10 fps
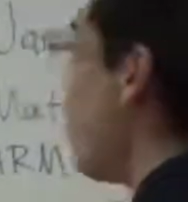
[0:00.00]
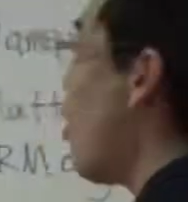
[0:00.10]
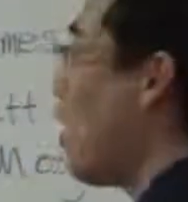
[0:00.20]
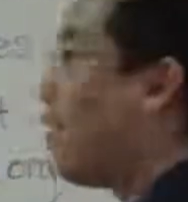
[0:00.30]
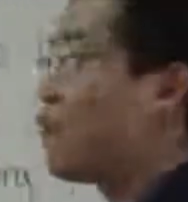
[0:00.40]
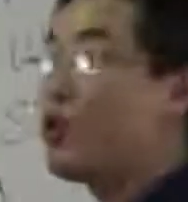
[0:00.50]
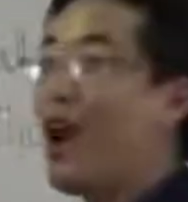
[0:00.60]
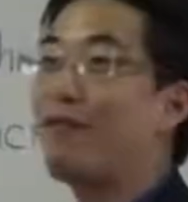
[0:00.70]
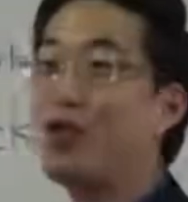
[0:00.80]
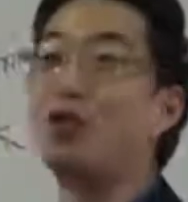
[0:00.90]
more of you
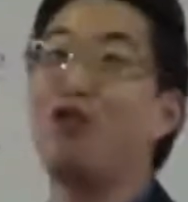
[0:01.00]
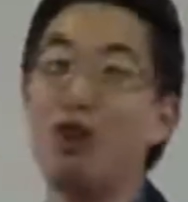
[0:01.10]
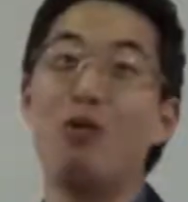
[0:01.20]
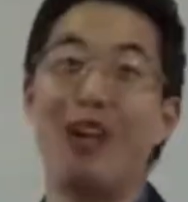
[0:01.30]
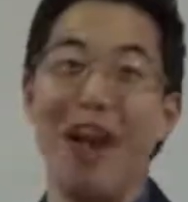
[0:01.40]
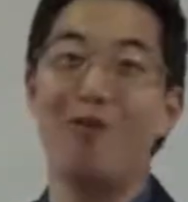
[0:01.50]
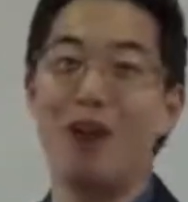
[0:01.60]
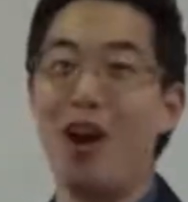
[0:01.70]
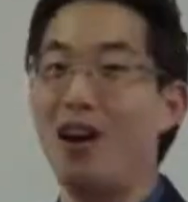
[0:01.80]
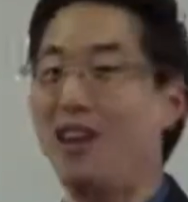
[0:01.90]
have to use free will
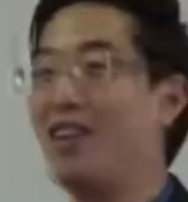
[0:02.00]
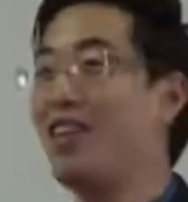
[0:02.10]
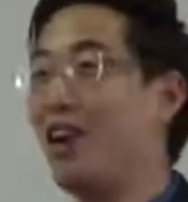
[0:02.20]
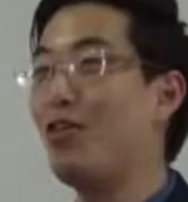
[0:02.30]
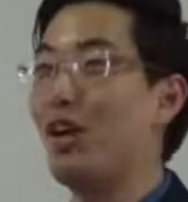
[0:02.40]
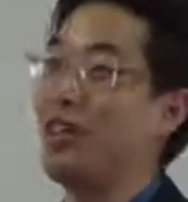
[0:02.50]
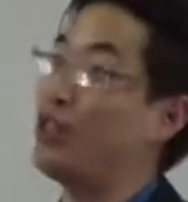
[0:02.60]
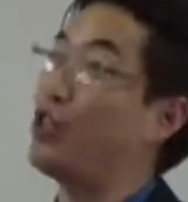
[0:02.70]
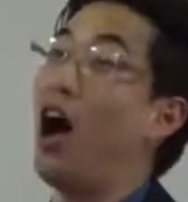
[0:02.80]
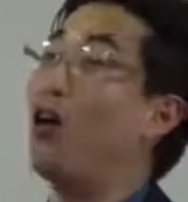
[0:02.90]
effort on it. The other one
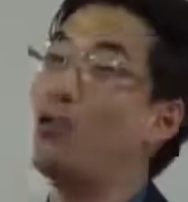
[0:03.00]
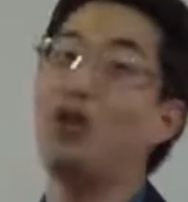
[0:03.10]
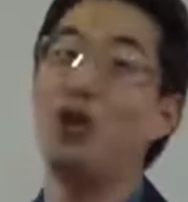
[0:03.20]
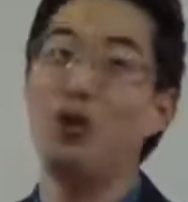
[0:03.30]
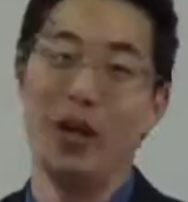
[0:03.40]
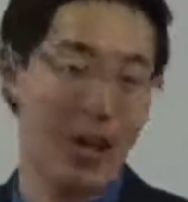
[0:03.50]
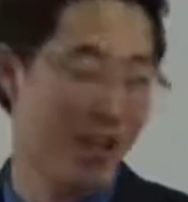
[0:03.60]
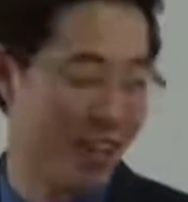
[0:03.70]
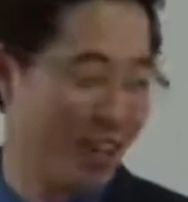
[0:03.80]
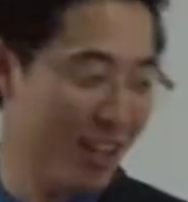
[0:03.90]
is God will do it.
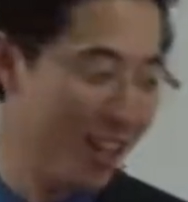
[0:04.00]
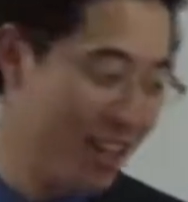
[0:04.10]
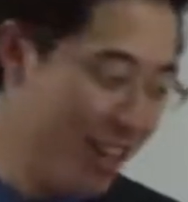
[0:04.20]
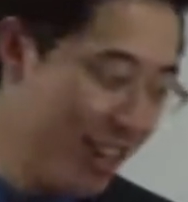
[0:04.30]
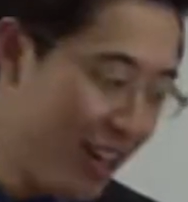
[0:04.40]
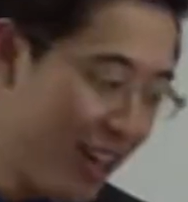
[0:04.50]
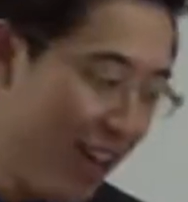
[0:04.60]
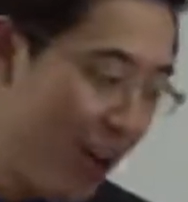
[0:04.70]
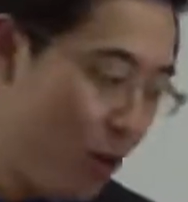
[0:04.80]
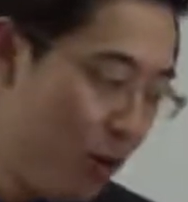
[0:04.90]

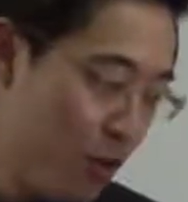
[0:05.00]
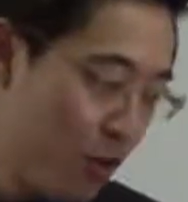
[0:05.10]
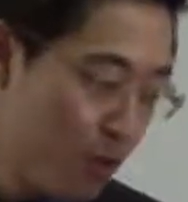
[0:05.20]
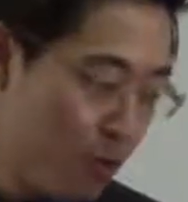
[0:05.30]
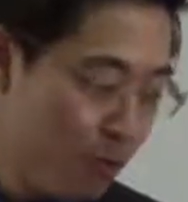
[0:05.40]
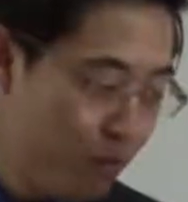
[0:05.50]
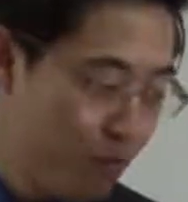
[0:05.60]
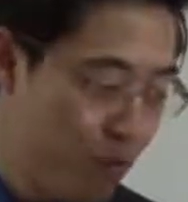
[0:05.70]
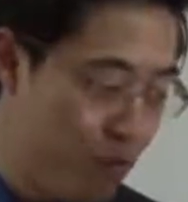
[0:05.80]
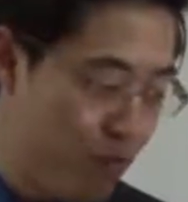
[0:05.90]
Now,
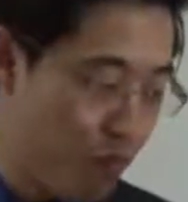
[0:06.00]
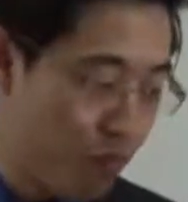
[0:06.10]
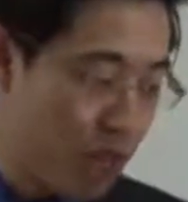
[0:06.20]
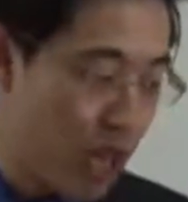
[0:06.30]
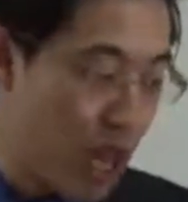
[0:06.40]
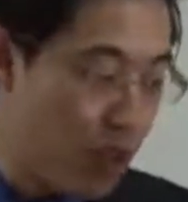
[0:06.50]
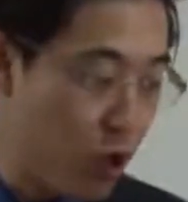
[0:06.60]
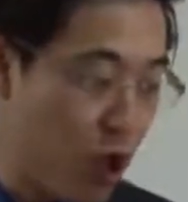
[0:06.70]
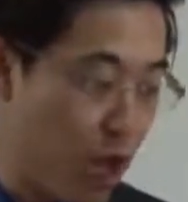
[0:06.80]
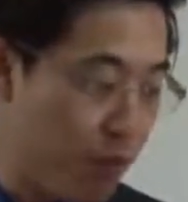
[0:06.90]
the other
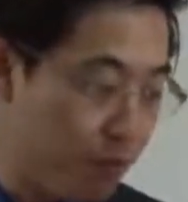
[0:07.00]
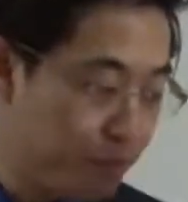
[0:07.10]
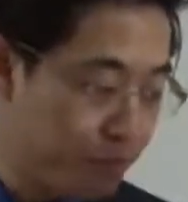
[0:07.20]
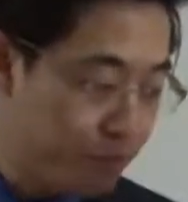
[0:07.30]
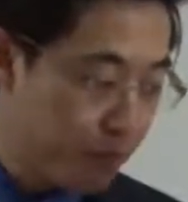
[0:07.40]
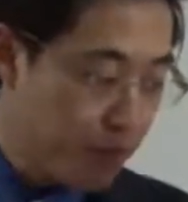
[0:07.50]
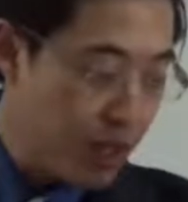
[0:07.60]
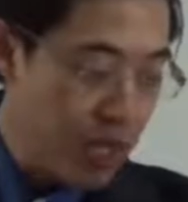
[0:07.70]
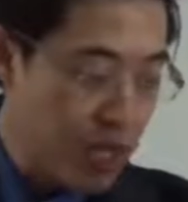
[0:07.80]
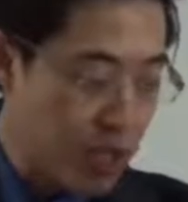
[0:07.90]
one,
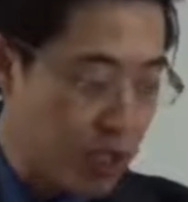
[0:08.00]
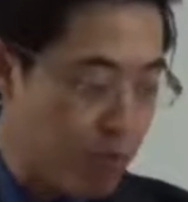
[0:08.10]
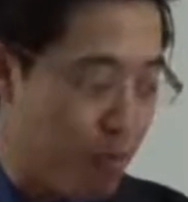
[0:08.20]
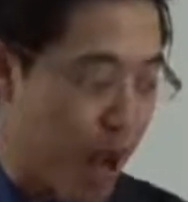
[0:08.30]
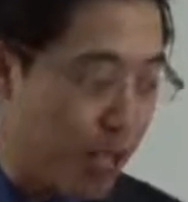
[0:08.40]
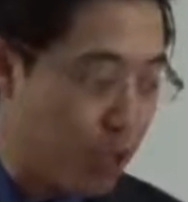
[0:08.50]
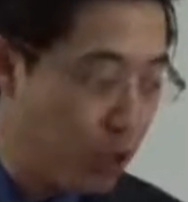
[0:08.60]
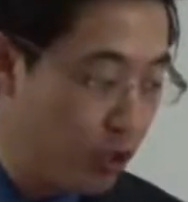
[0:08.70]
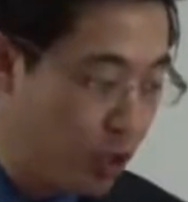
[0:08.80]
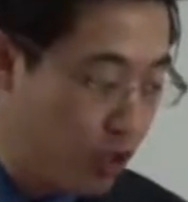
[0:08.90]
is
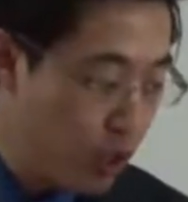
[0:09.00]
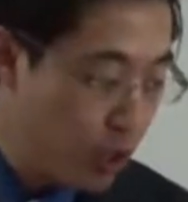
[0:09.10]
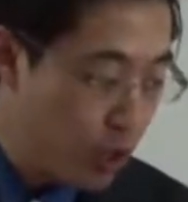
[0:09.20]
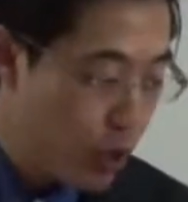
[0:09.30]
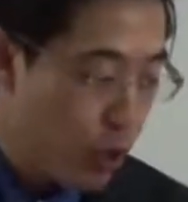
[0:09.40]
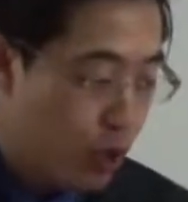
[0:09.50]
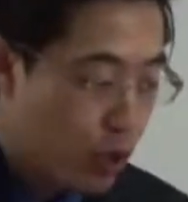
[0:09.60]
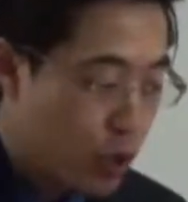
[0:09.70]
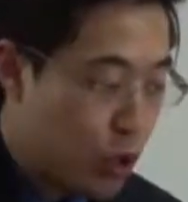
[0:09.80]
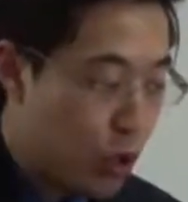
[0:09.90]
Michael
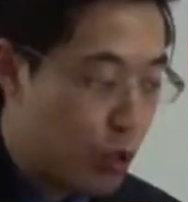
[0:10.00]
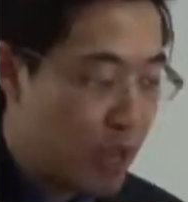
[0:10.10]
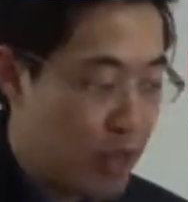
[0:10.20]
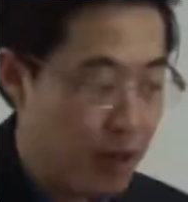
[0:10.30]
Huedman.